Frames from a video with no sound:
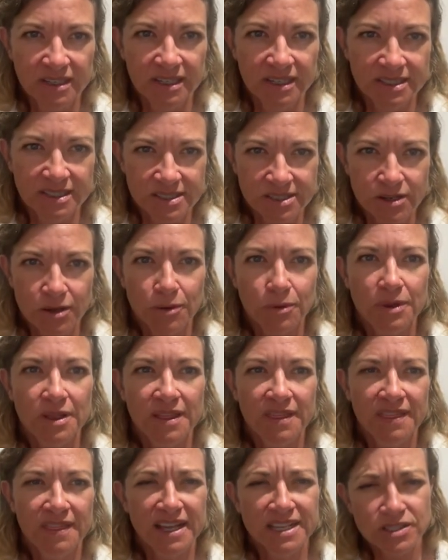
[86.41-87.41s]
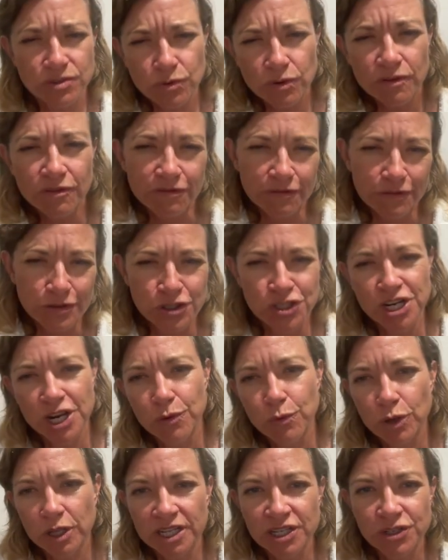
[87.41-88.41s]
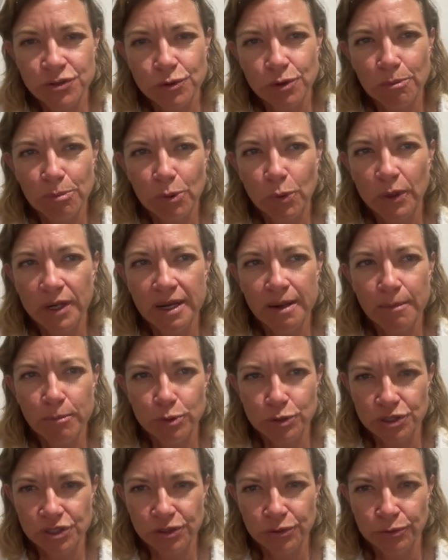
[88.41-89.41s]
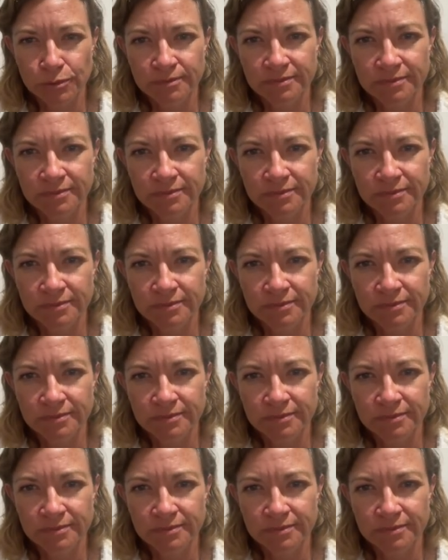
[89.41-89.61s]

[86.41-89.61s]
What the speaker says: And so that's sort of general intro point number 2.